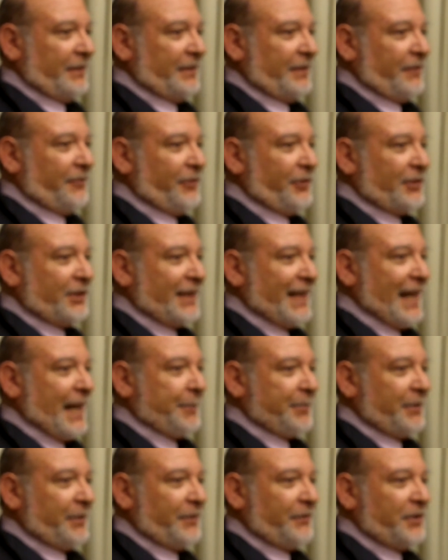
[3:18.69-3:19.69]
the first
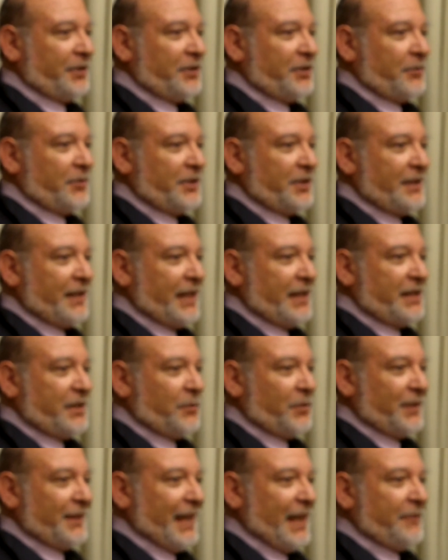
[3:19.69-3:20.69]
capital of the Jewish
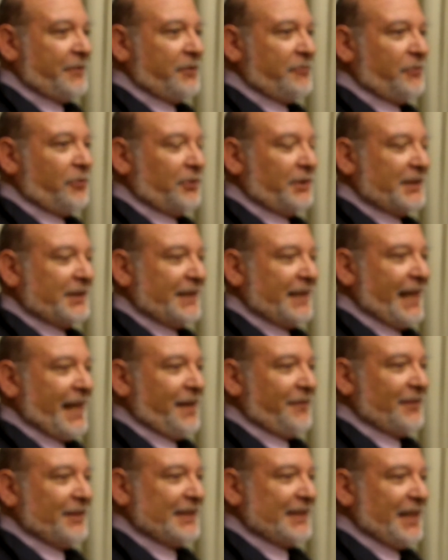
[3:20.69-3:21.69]
nation, where David ruled as
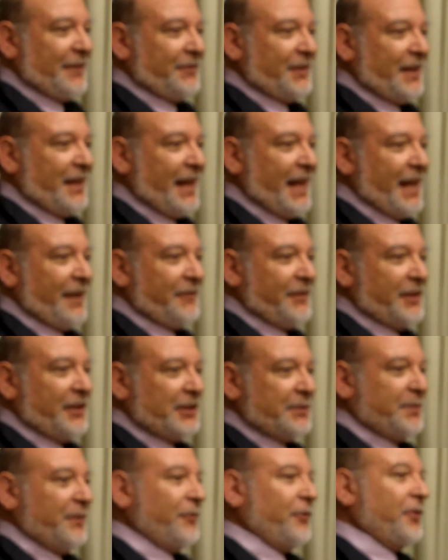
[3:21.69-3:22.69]
king for 7.5
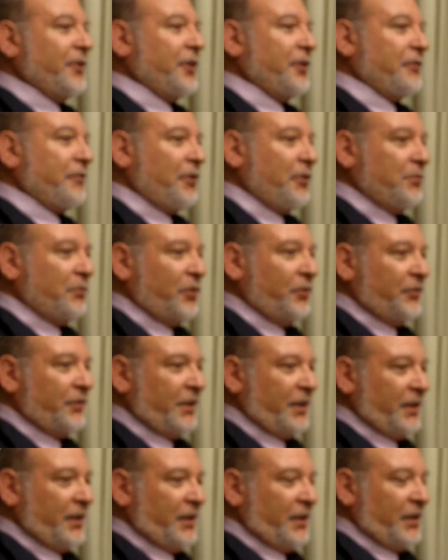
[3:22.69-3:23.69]
years before the throne moved
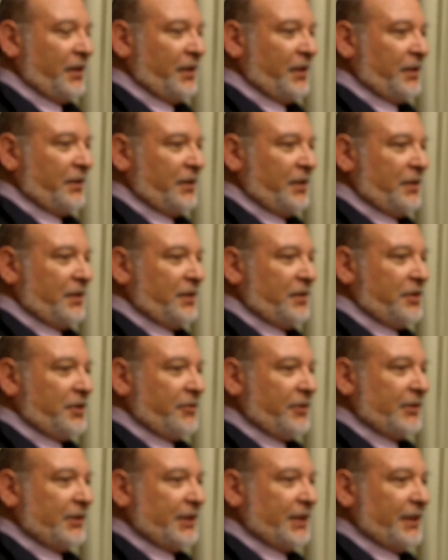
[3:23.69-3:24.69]
to
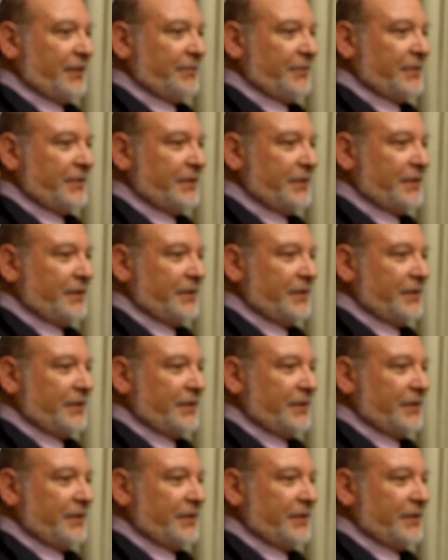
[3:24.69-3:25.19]
Jerusalem,